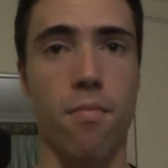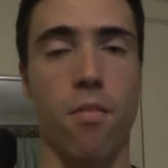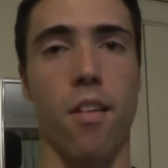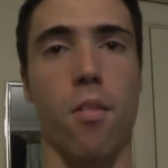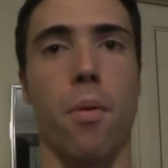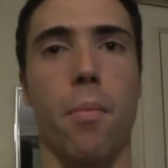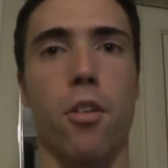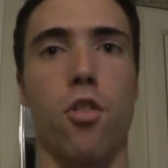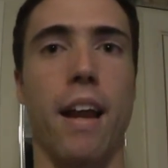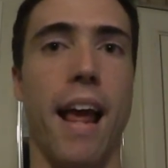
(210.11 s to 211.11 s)
So that's pretty
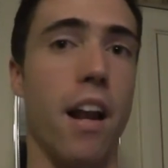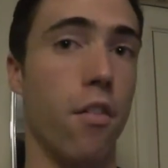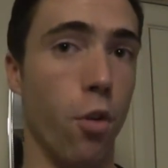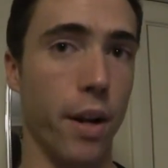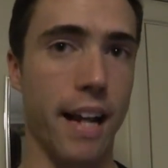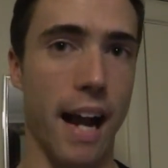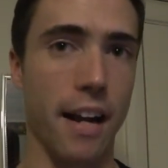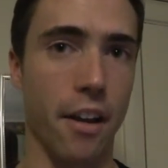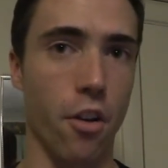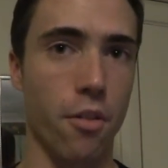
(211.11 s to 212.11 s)
much it, and avoid
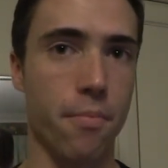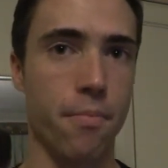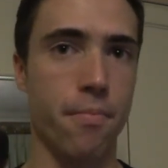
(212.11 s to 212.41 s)
cardio.